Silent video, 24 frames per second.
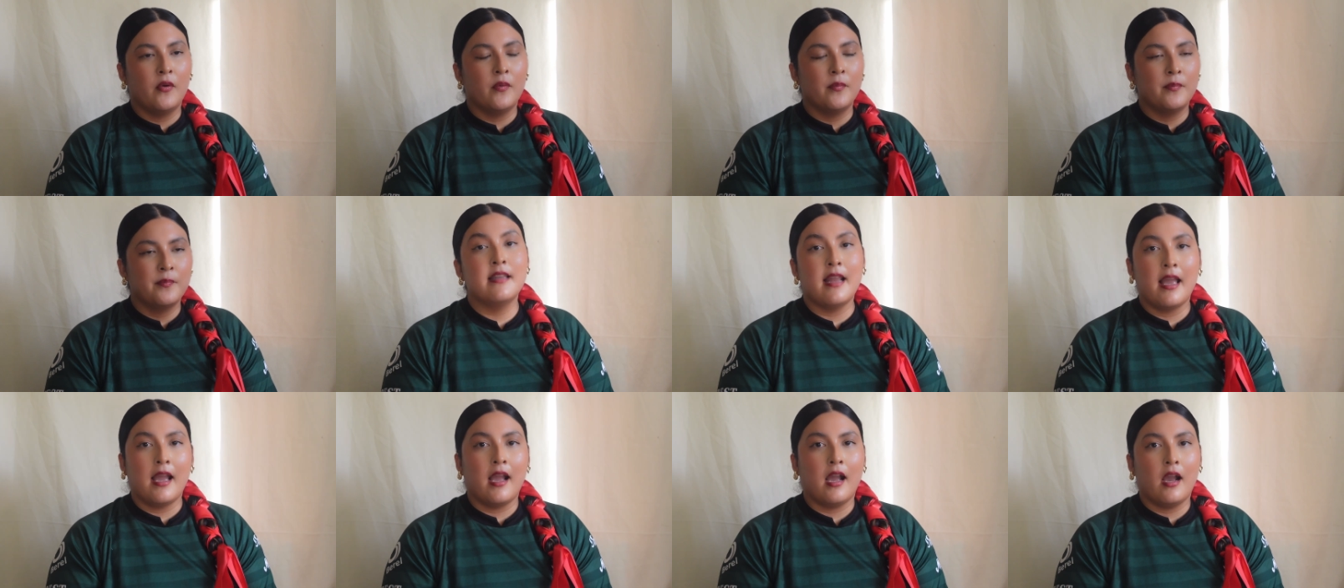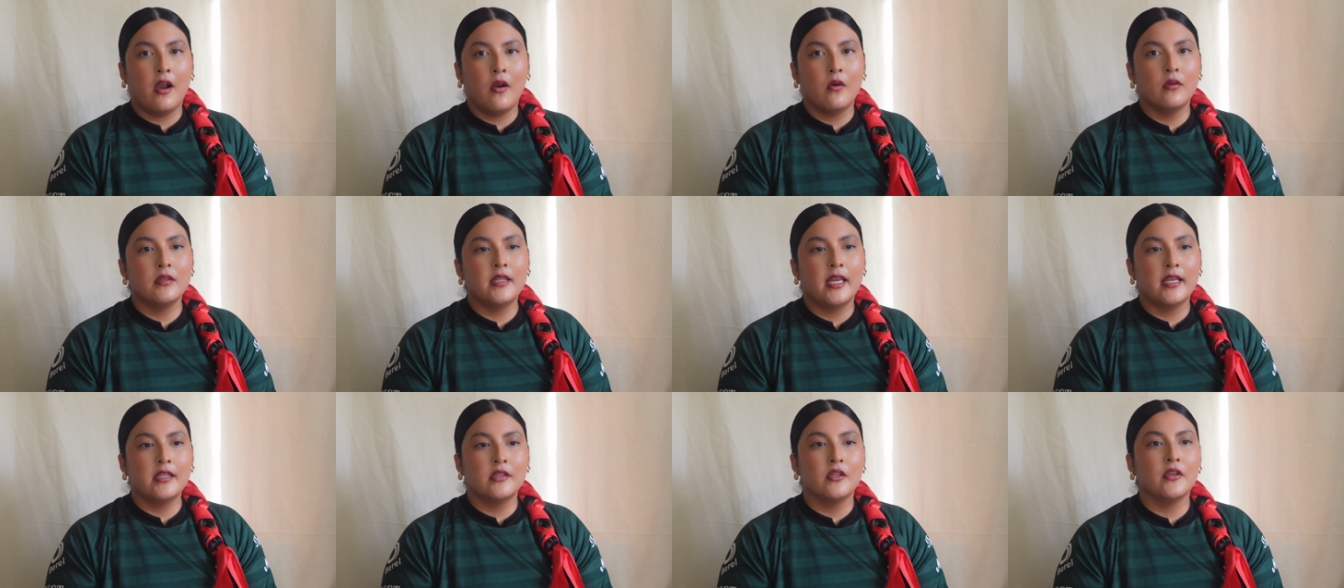now,
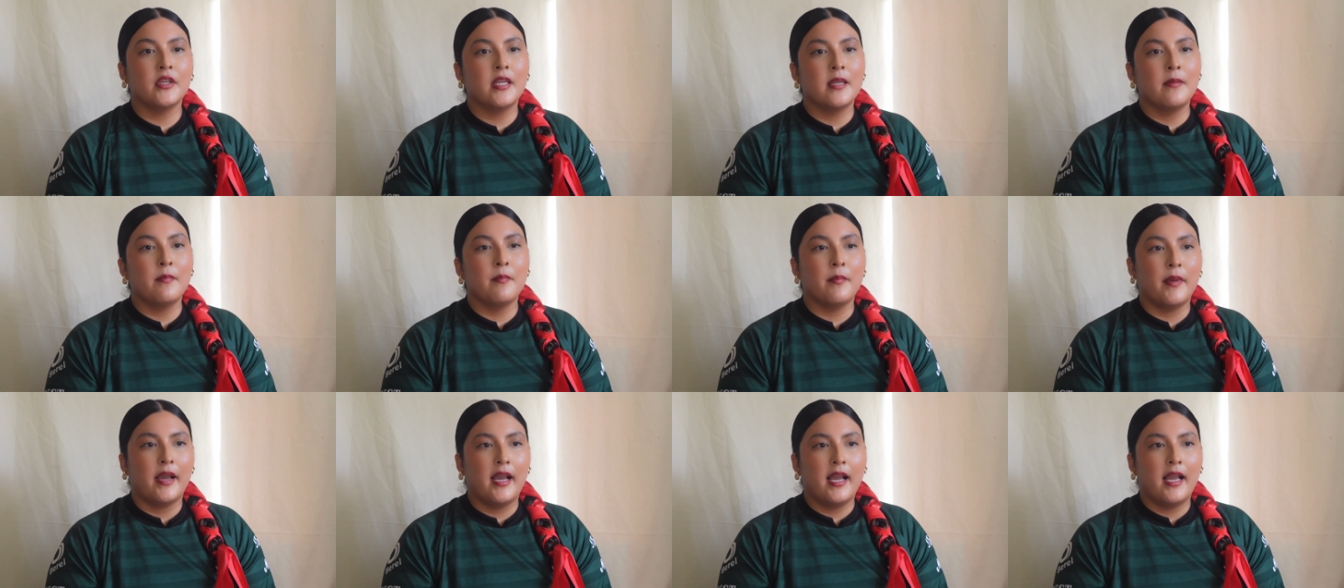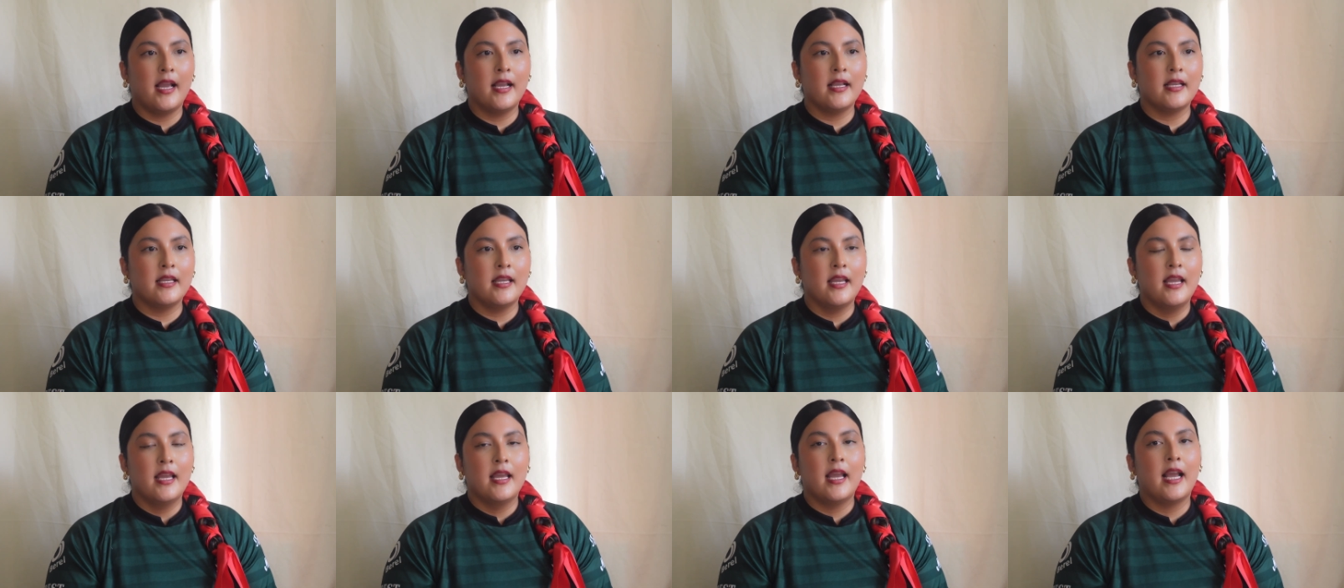like looking back
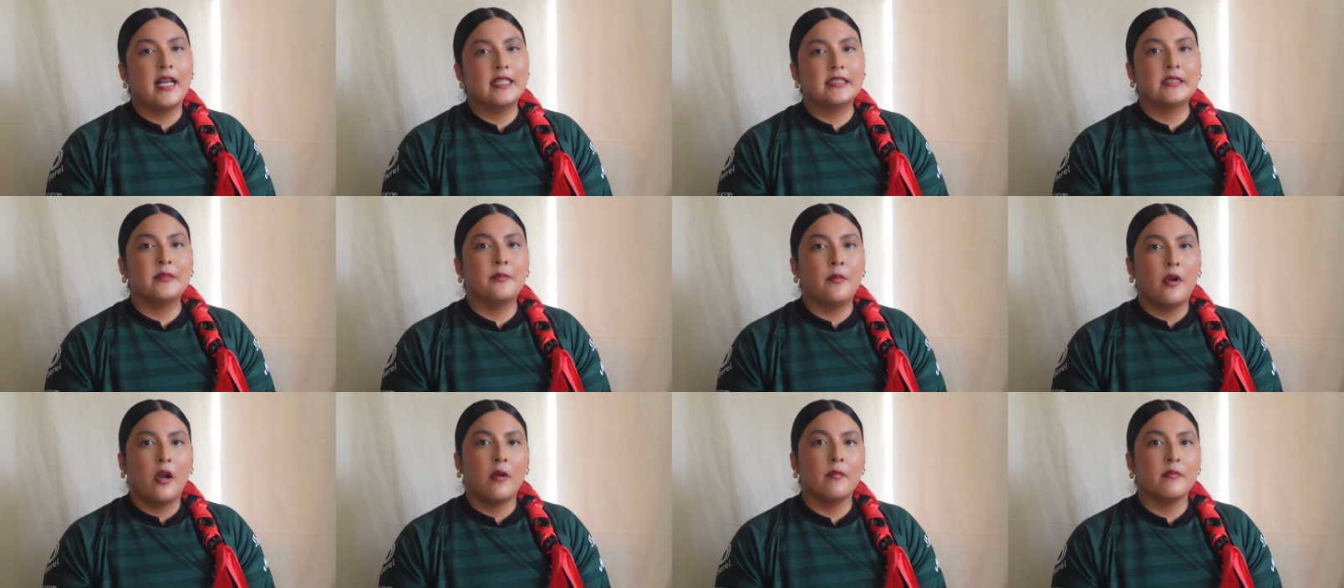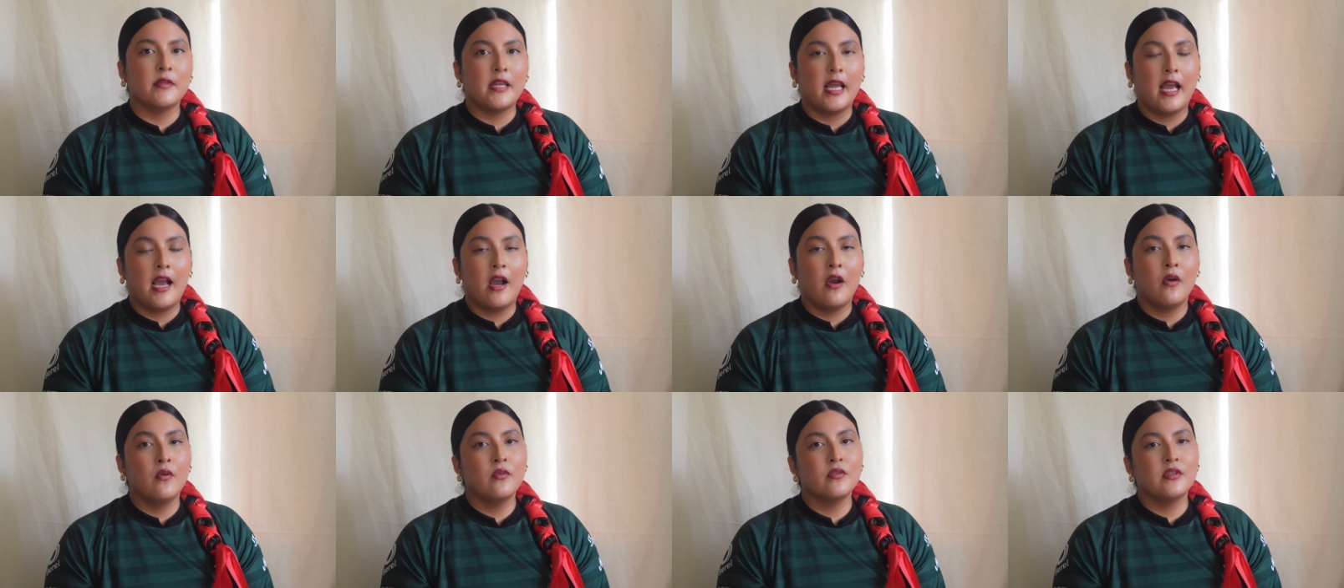as a mom
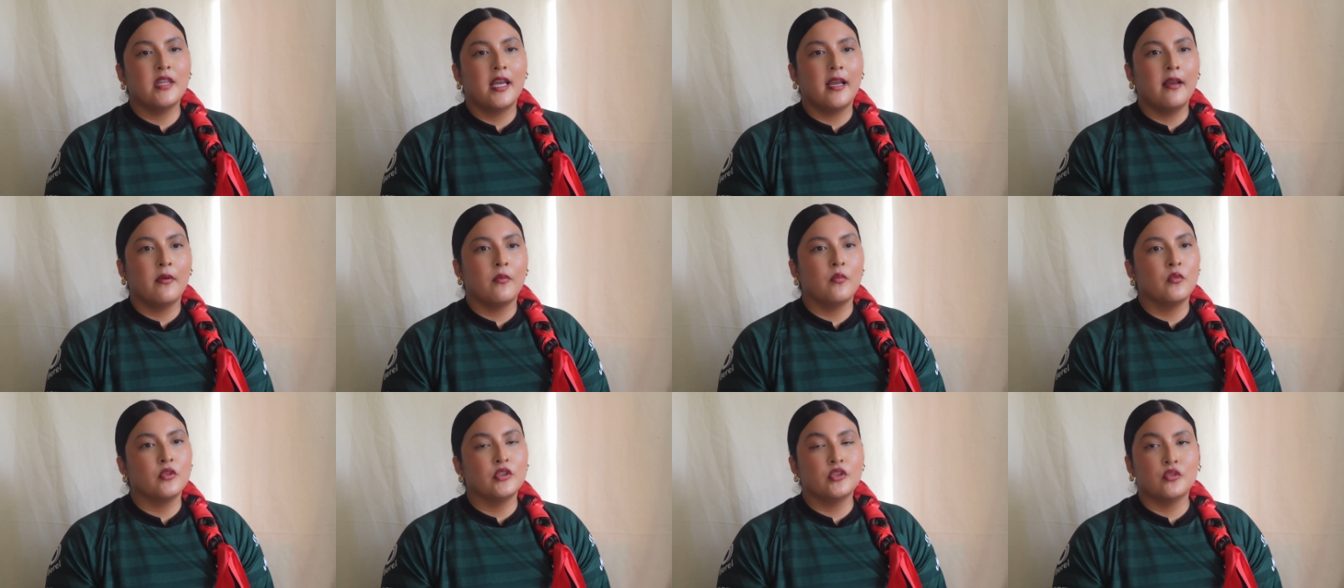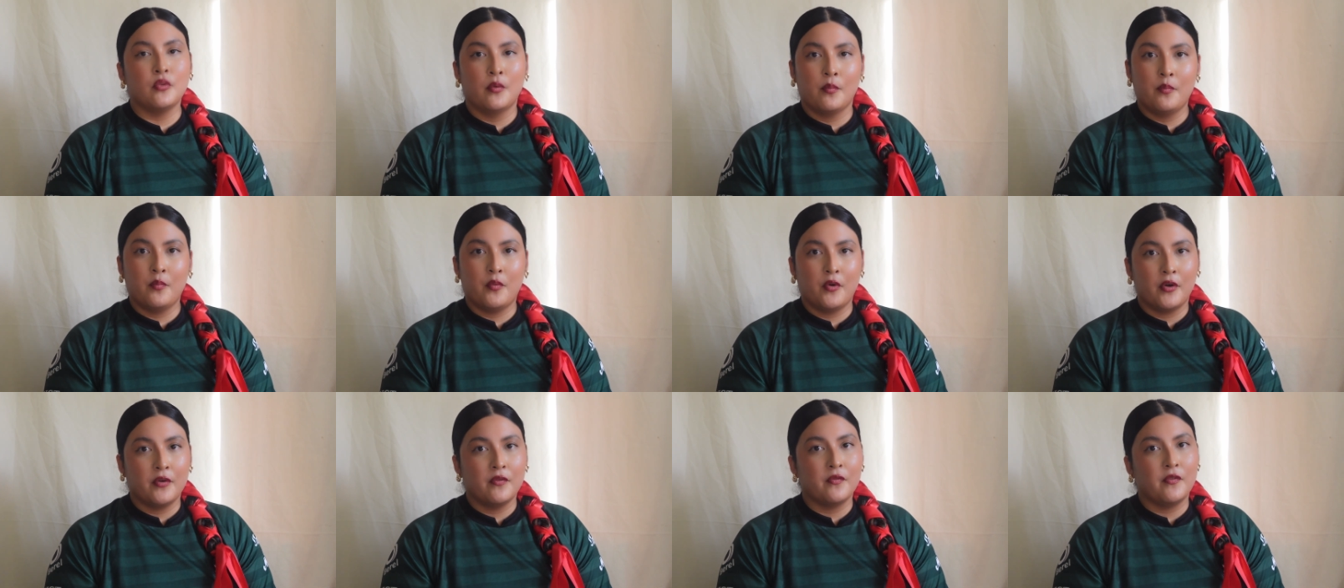now, that was so
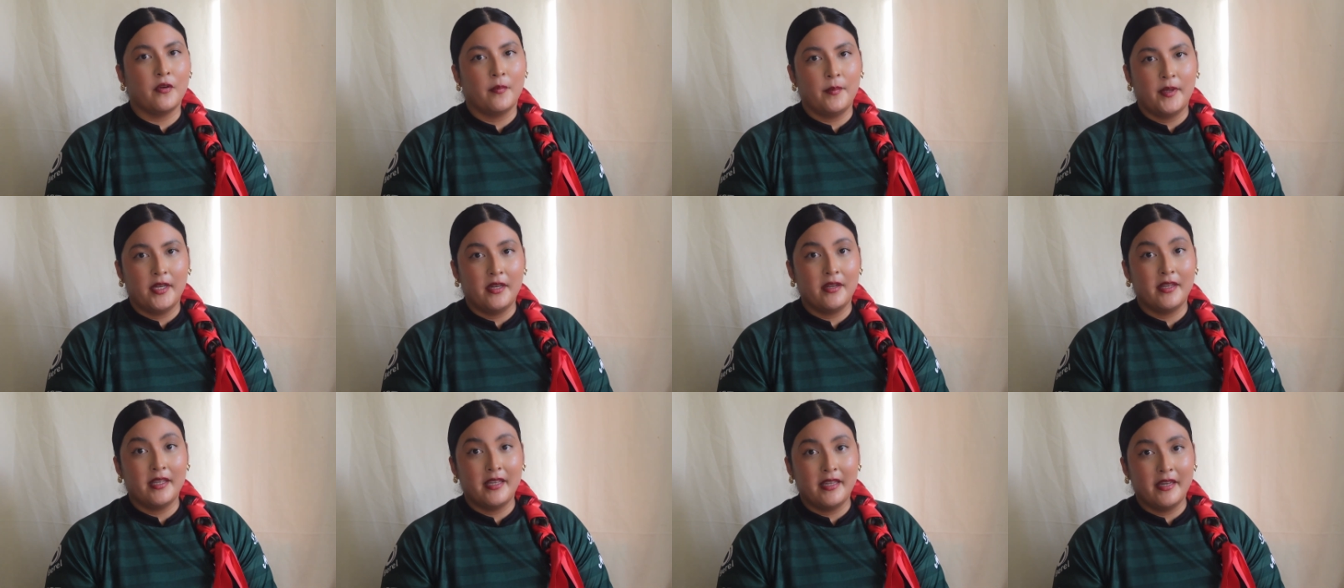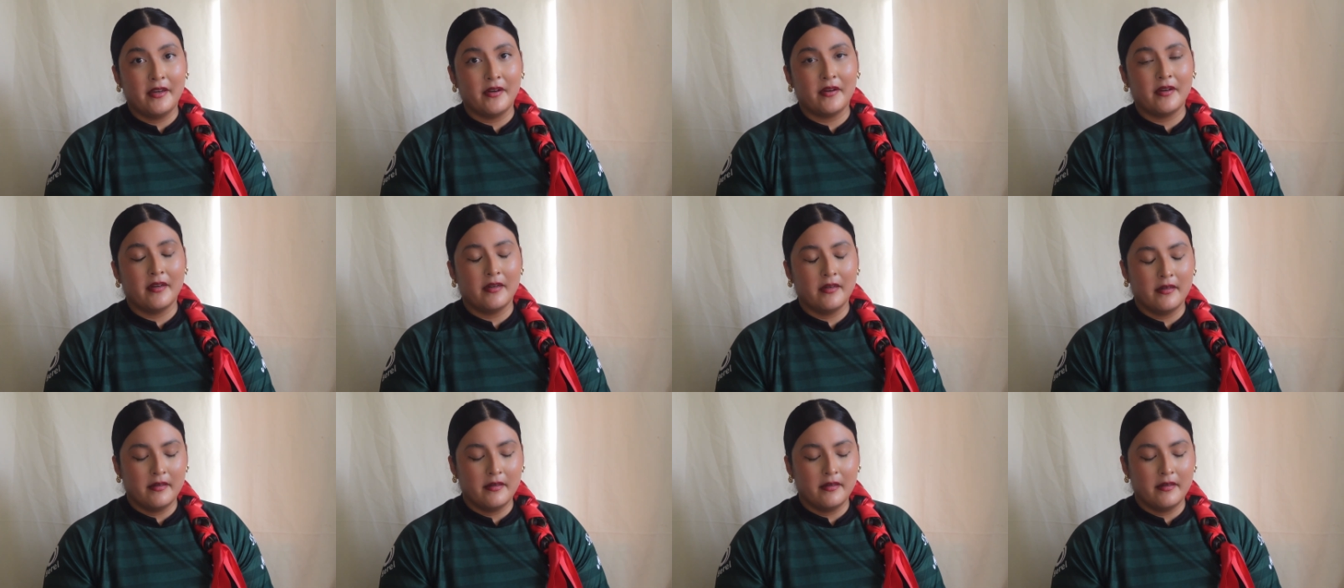important for me to hear.